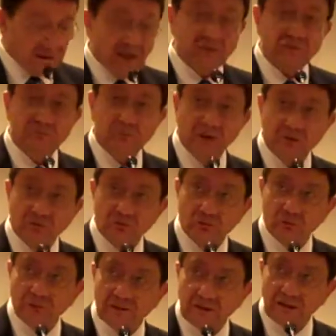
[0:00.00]
Last
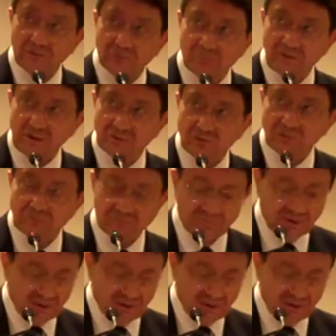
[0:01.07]
March, only last March,